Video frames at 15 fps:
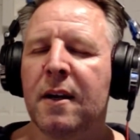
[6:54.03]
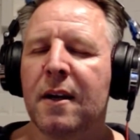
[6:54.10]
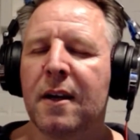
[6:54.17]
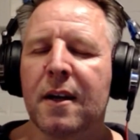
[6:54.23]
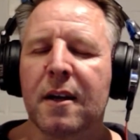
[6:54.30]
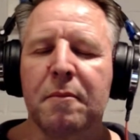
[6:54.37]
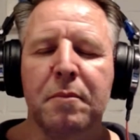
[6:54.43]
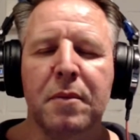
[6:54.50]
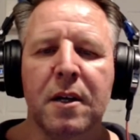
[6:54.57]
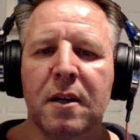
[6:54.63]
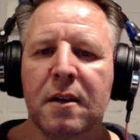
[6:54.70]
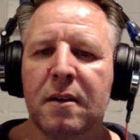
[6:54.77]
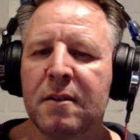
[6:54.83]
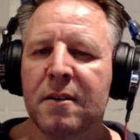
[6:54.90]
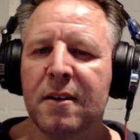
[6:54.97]
It can be,
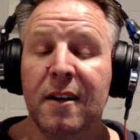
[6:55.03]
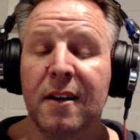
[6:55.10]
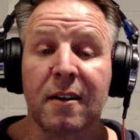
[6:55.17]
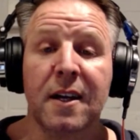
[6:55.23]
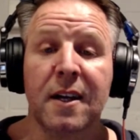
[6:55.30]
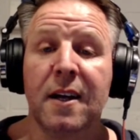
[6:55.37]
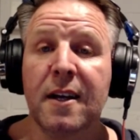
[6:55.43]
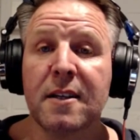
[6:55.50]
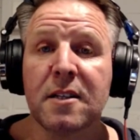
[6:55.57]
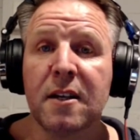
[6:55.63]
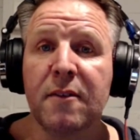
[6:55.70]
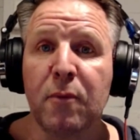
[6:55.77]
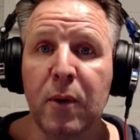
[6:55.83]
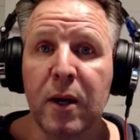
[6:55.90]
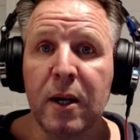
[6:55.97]
look, here's
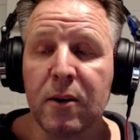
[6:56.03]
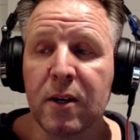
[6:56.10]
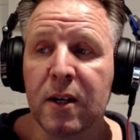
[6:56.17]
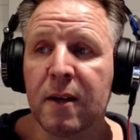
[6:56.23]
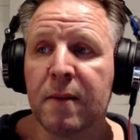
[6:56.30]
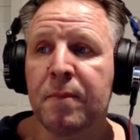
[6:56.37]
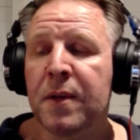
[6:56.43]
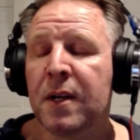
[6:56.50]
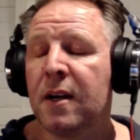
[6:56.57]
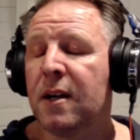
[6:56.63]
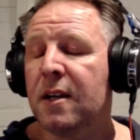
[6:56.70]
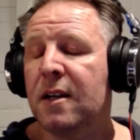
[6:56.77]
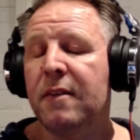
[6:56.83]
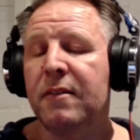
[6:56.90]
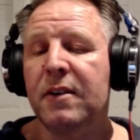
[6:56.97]
another way of looking at it.
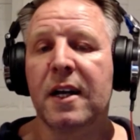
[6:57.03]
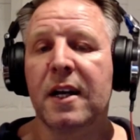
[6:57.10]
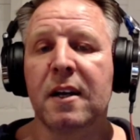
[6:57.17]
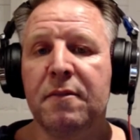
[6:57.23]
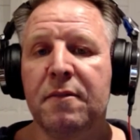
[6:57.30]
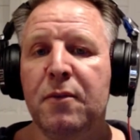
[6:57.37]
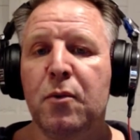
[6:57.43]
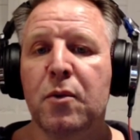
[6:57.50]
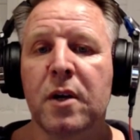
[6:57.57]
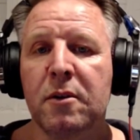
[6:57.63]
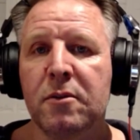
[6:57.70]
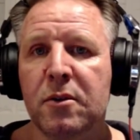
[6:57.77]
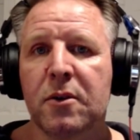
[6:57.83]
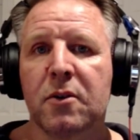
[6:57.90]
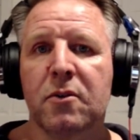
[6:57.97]
You have a negative thought, go and
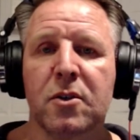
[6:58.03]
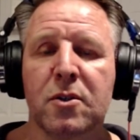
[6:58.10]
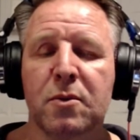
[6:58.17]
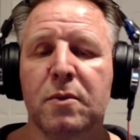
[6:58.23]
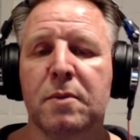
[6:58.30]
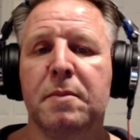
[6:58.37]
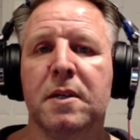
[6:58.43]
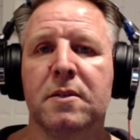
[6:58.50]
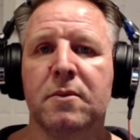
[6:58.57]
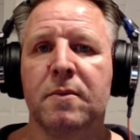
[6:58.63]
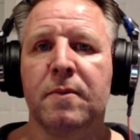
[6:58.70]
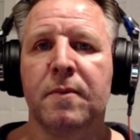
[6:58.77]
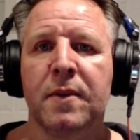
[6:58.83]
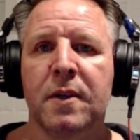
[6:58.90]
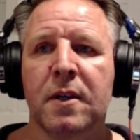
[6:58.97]
do a crossword puzzle.
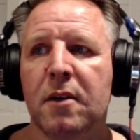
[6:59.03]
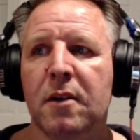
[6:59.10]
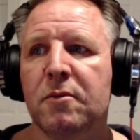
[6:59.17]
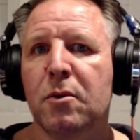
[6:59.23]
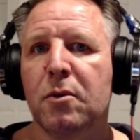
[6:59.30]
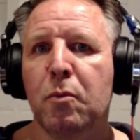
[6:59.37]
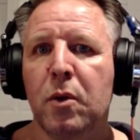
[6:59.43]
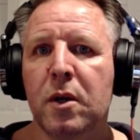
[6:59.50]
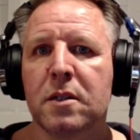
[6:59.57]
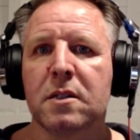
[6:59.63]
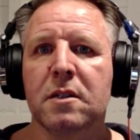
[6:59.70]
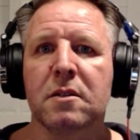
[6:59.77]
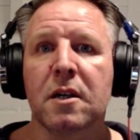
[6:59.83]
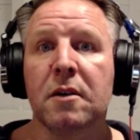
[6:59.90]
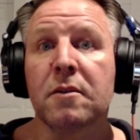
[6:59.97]
Go and do a word
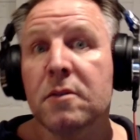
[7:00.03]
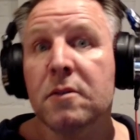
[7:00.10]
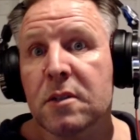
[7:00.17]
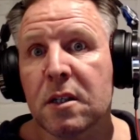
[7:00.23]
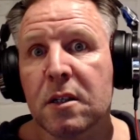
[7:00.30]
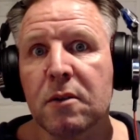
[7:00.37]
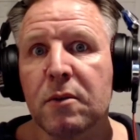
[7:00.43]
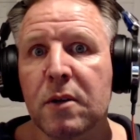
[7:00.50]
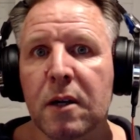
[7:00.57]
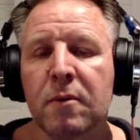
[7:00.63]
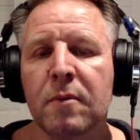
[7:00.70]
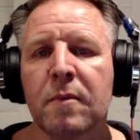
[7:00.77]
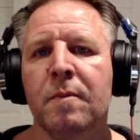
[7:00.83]
search, go and do Sudoku.